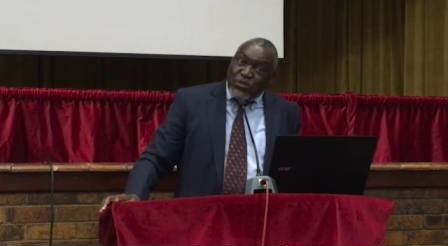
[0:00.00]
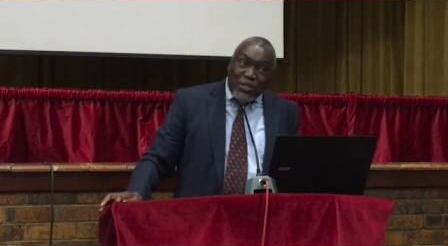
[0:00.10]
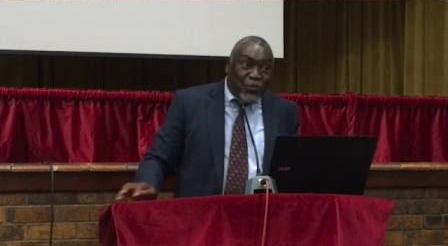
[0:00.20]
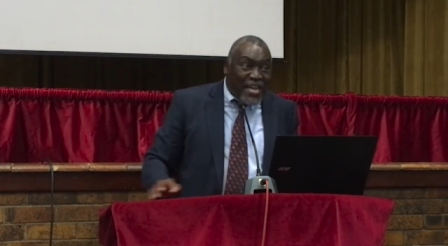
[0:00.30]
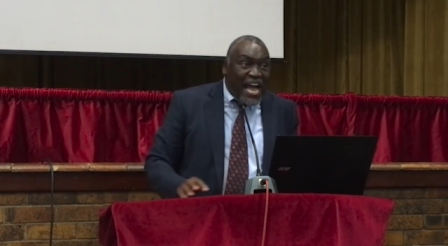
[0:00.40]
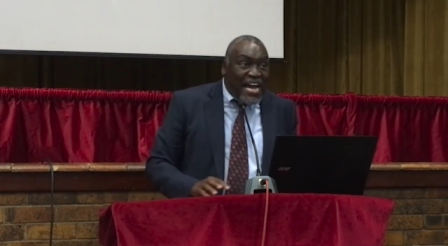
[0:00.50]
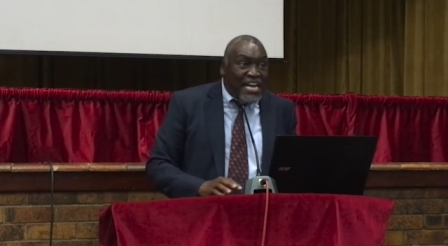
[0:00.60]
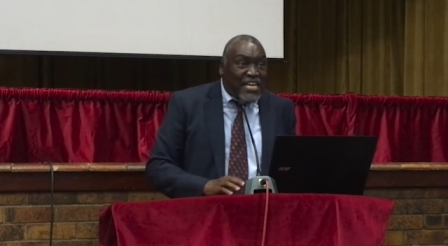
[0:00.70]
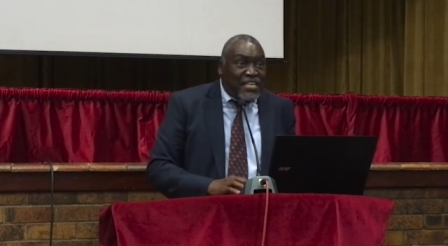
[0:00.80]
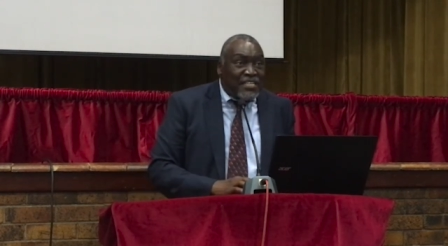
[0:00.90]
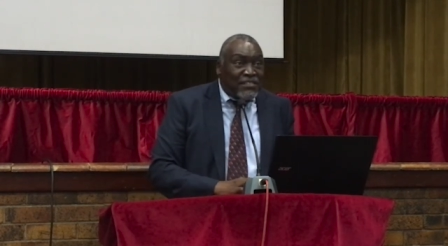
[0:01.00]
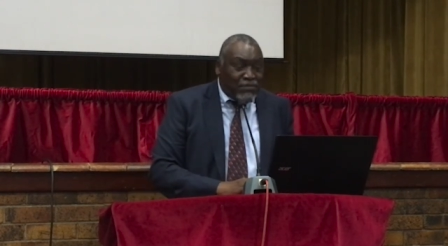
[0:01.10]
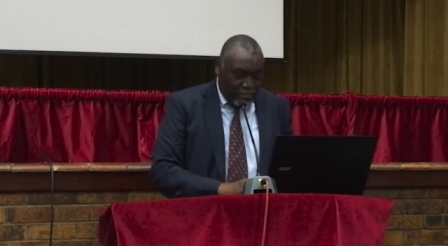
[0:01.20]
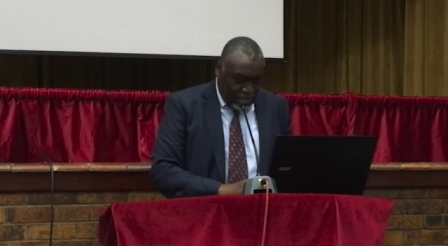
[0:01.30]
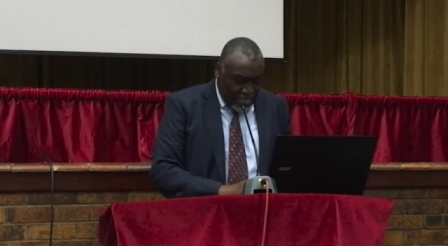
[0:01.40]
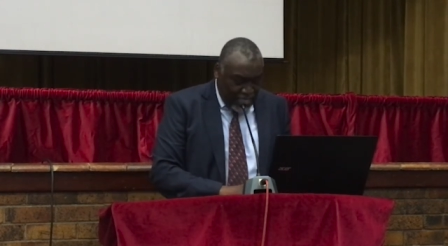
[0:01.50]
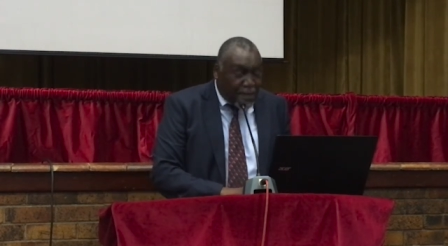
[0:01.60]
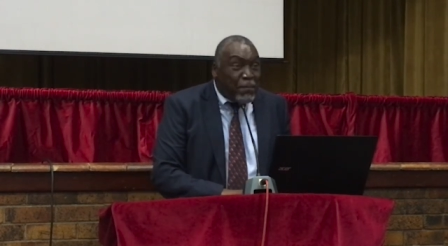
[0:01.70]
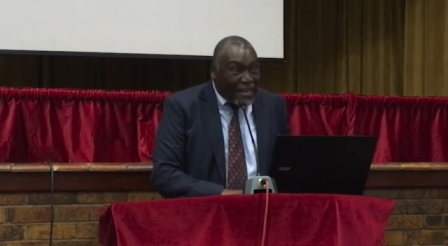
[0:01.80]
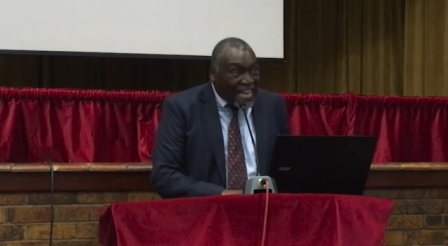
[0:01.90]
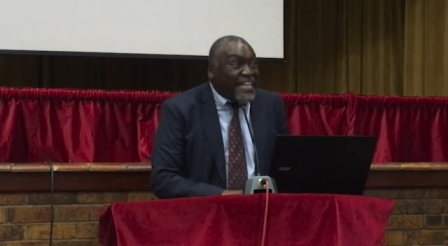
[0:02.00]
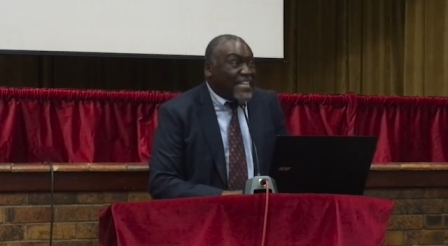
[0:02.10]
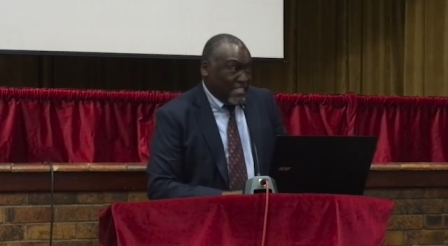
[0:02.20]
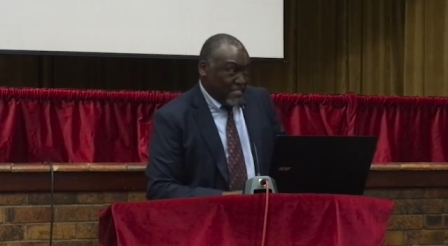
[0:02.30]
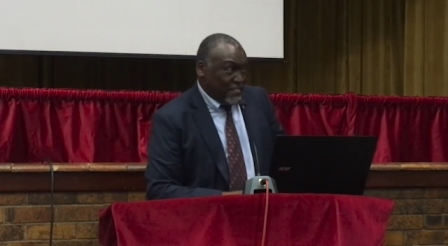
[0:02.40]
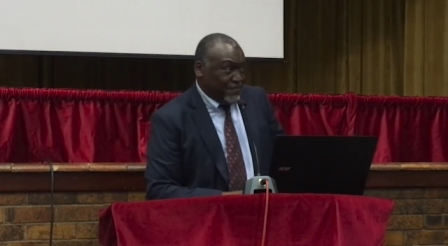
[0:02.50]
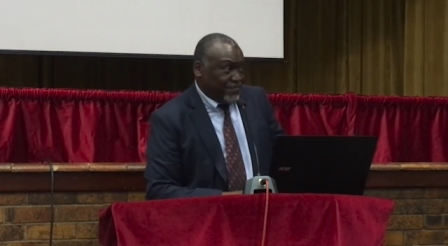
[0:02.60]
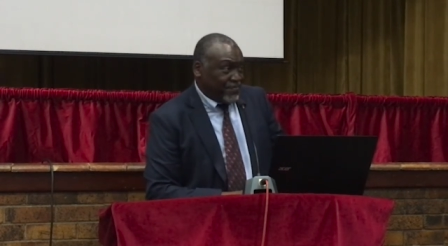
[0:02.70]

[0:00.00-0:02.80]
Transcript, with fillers: That's what we are implying.